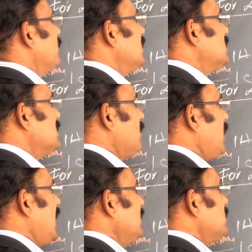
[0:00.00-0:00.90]
This is the
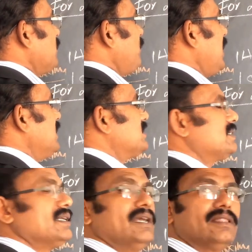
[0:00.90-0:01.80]
minus or
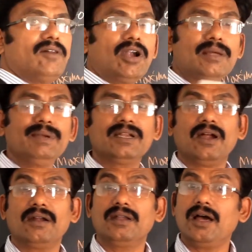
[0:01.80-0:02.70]
plus, the atomic
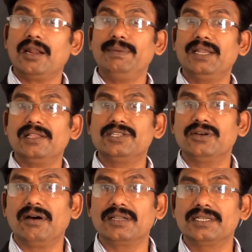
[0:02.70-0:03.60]
orbital
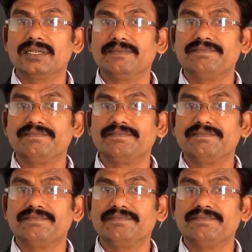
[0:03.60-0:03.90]
charge.